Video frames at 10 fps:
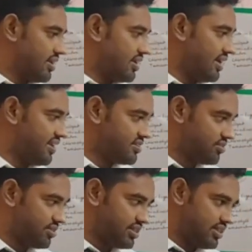As
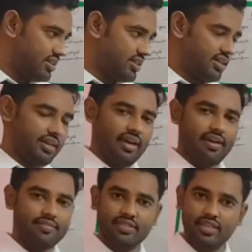we
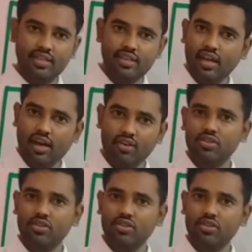have seen how